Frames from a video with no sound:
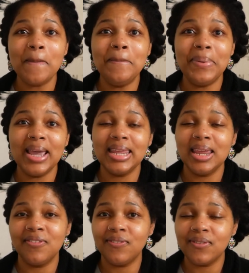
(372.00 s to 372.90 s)
but
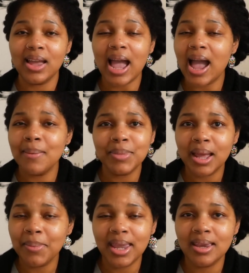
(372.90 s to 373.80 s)
if I'm
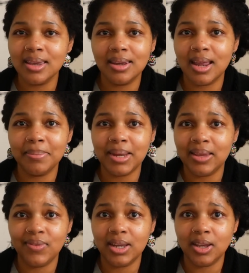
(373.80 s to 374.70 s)
not making an update
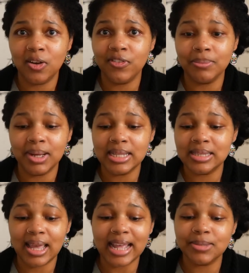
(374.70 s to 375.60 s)
video for months,
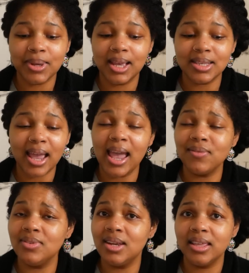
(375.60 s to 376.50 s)
that's because I
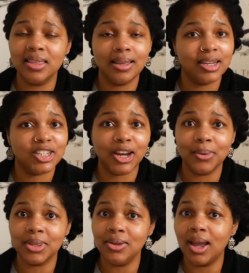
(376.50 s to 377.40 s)
have nothing to share
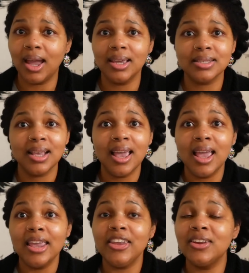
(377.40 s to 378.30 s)
with you guys.
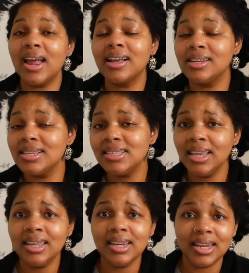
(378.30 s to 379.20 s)
You're not gonna
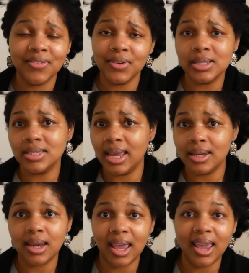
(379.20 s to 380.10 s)
see any difference day to
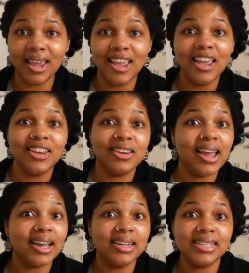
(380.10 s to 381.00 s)
day. You're
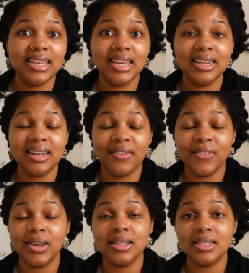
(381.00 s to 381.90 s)
not gonna see any
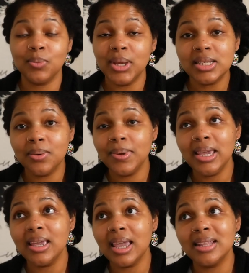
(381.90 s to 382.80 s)
difference week to
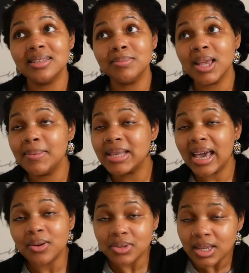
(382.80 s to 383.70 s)
week. And sometimes I
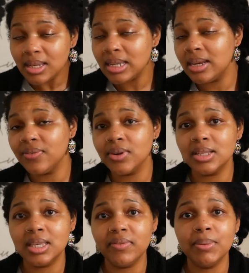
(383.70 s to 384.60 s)
don't see any
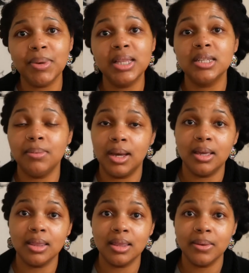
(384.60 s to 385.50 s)
difference even month to
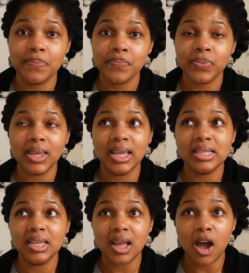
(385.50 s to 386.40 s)
month. It
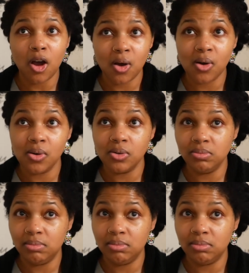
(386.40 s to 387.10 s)
took a whole